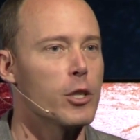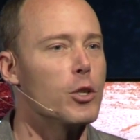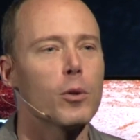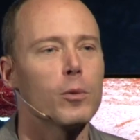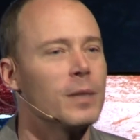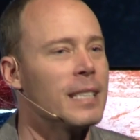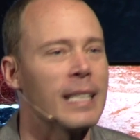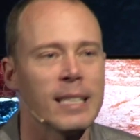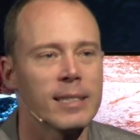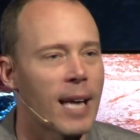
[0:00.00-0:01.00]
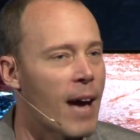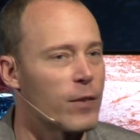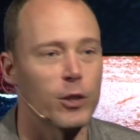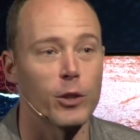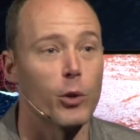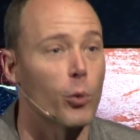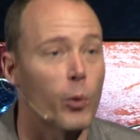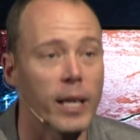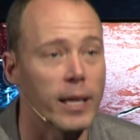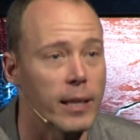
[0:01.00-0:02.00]
You don't need to have a
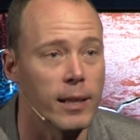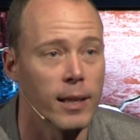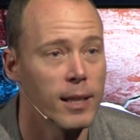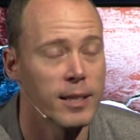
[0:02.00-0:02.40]
degree